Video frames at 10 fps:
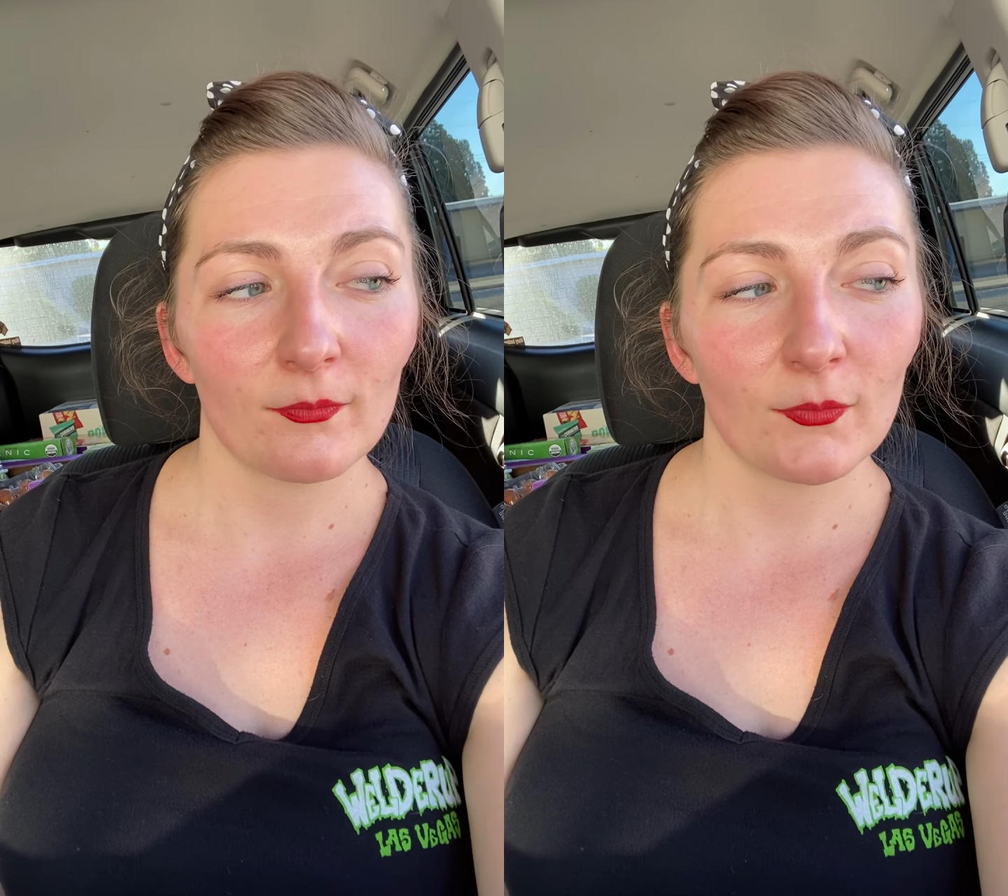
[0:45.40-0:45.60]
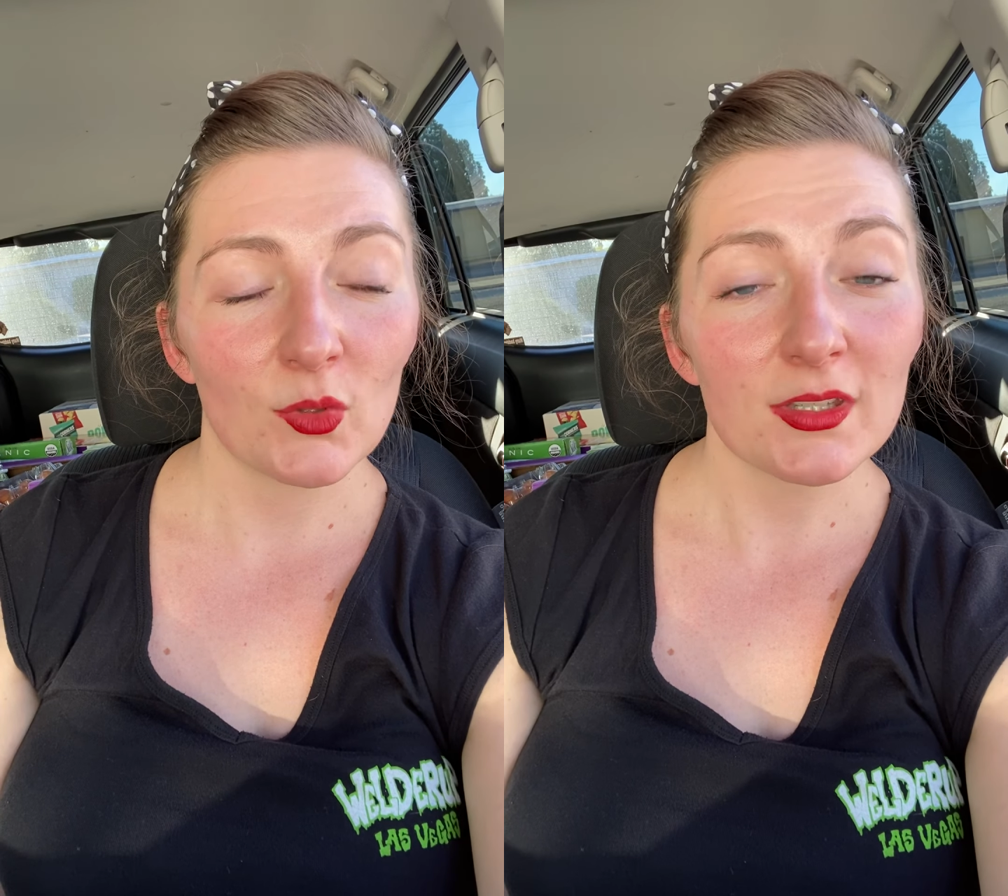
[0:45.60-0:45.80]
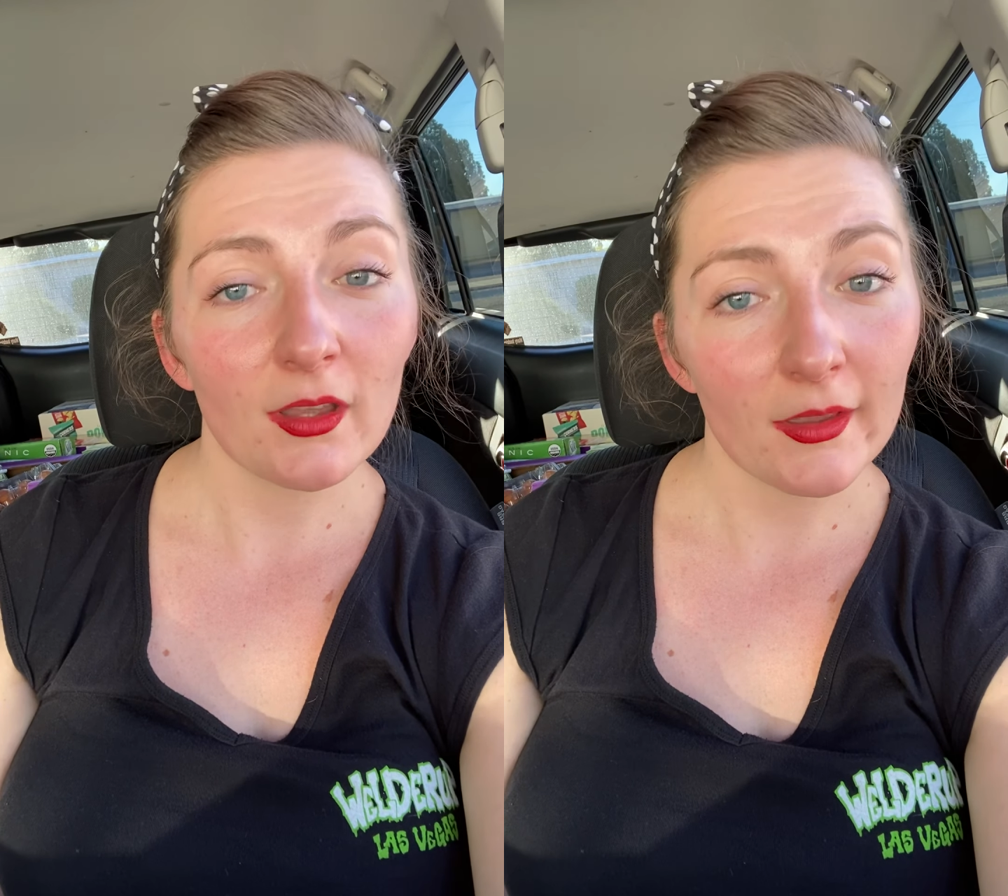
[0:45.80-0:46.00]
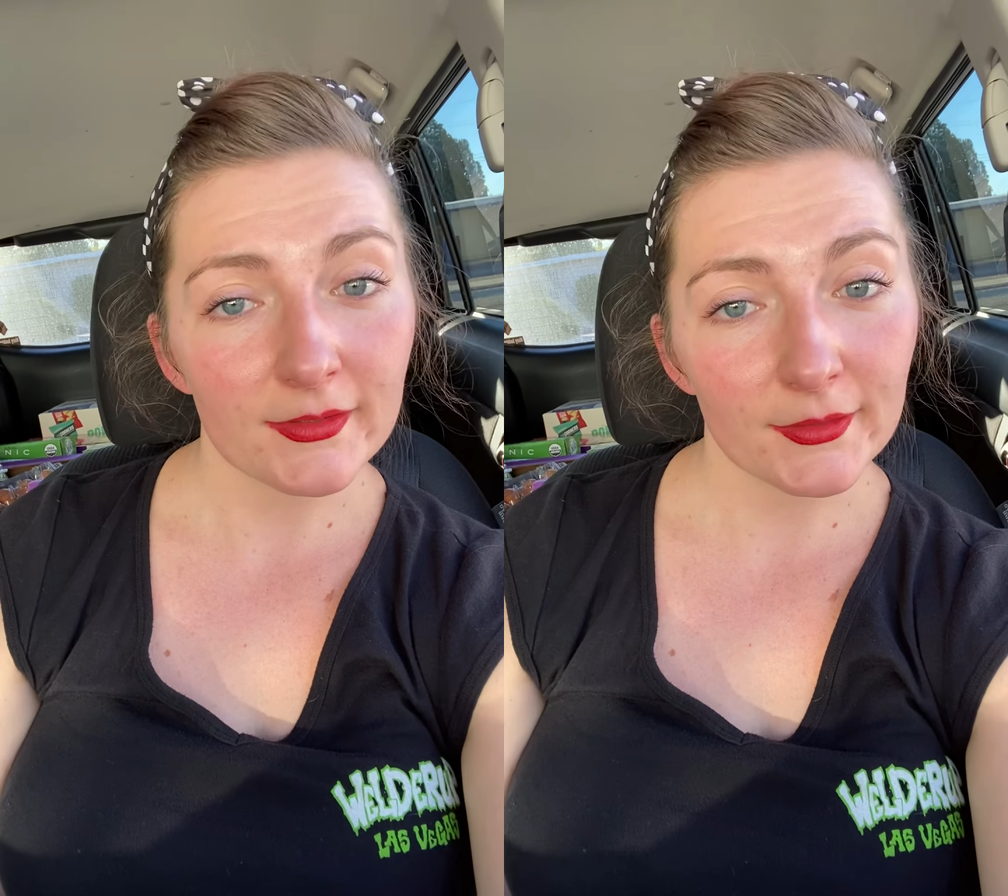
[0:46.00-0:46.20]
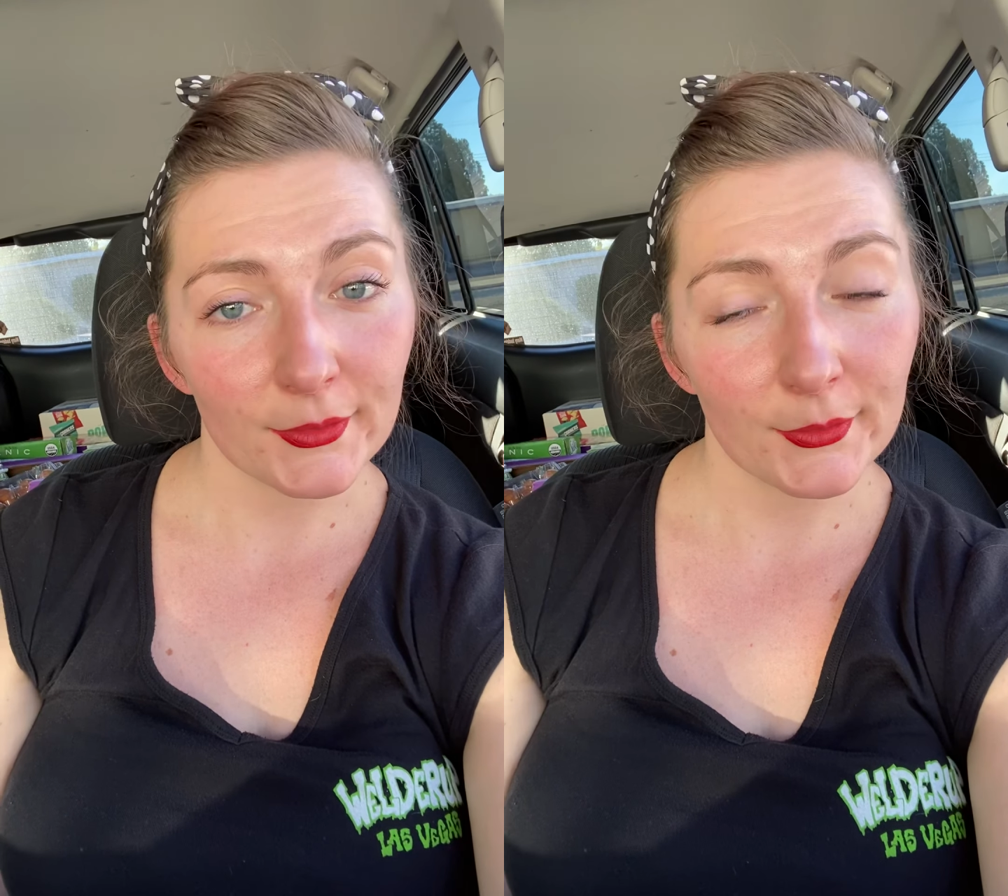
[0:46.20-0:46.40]
went to
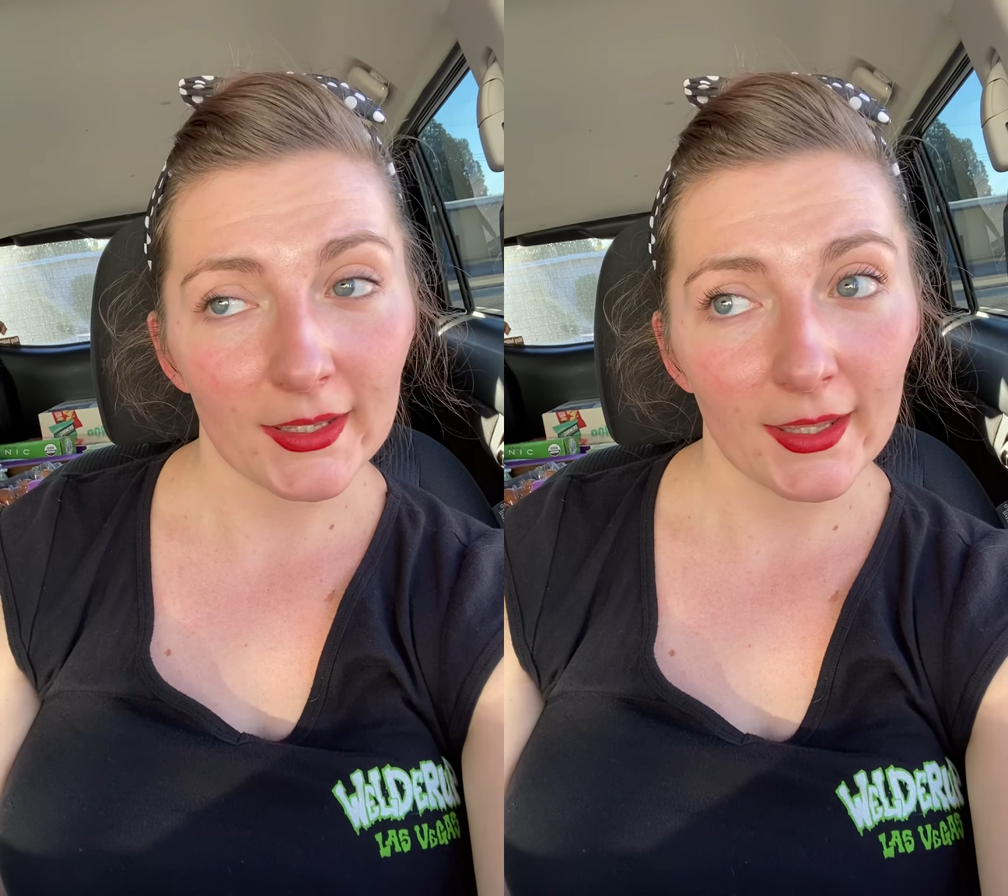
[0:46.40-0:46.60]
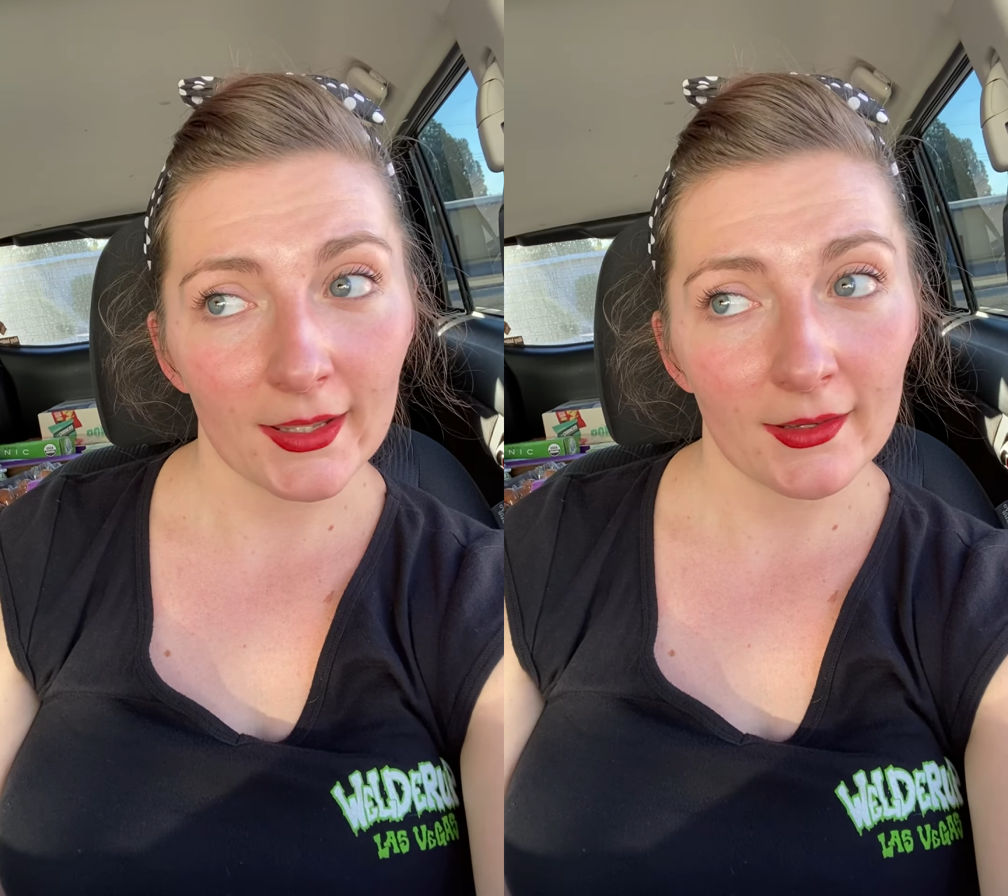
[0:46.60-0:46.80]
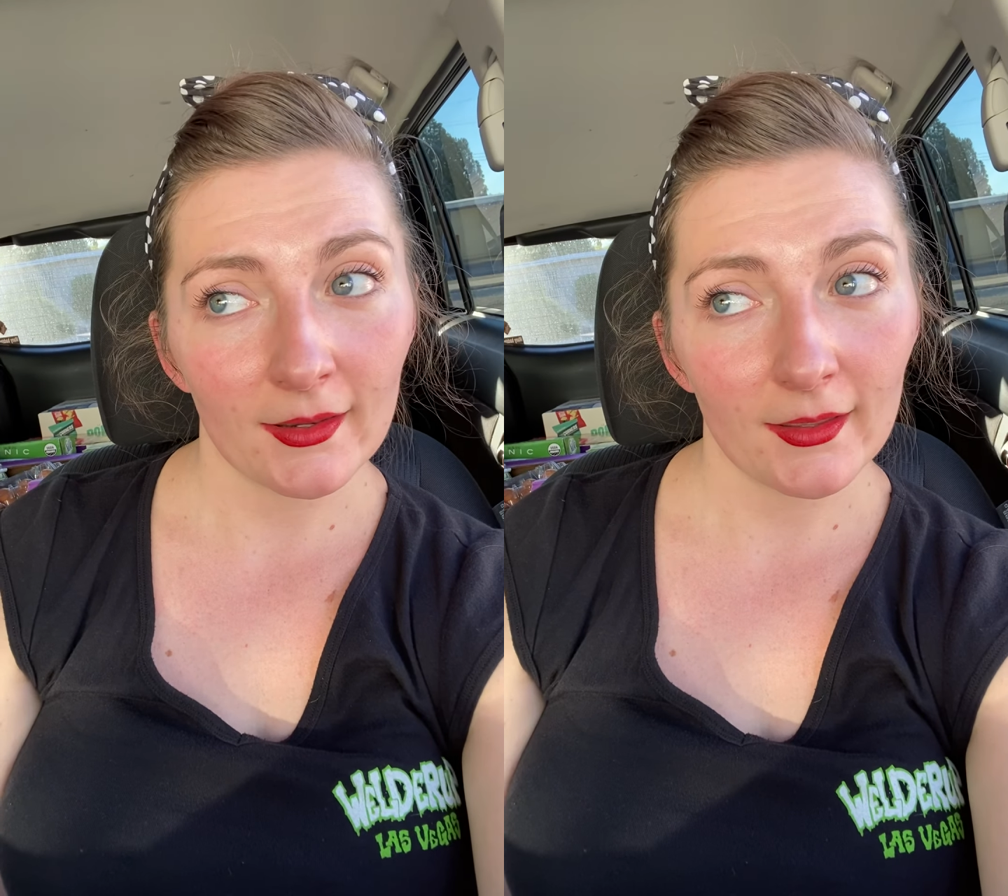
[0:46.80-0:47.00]
Costco and